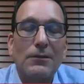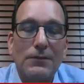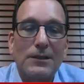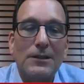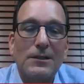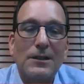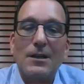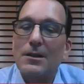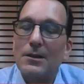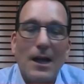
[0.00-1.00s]
evicted.
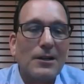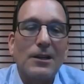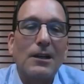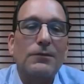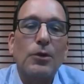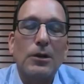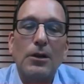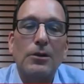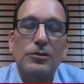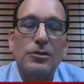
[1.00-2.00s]
They're not going to get
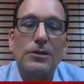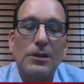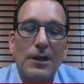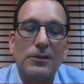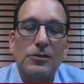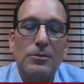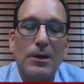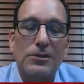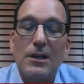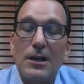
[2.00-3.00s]
foreclosed during the next 2
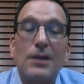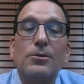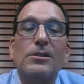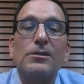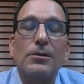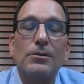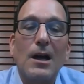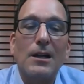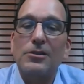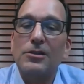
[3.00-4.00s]
months. And the reason they're
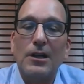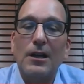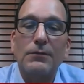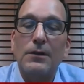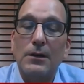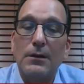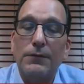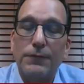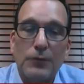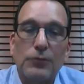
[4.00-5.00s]
not is you're going to have
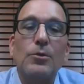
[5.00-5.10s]
federal